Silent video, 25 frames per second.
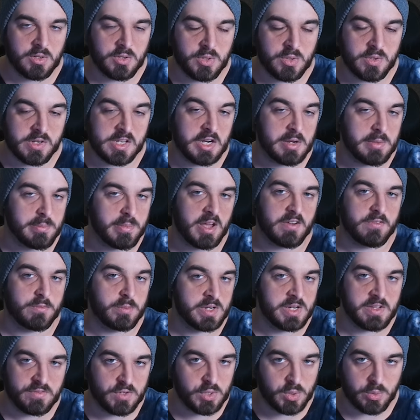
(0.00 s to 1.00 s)
You get a buff
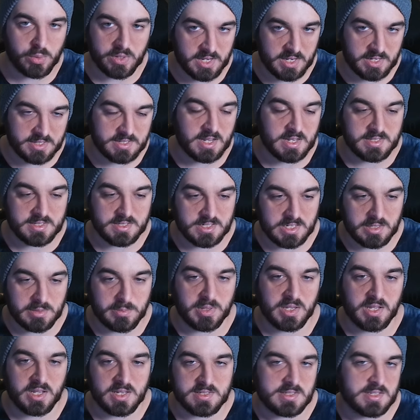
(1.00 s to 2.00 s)
whenever you're hit as a
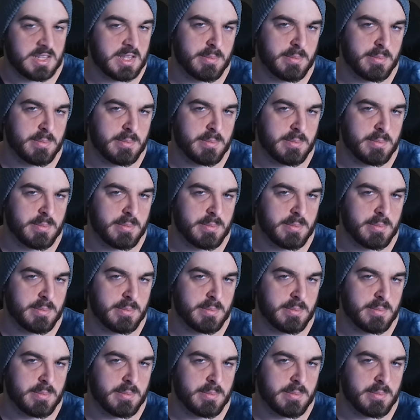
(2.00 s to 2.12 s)
DPS,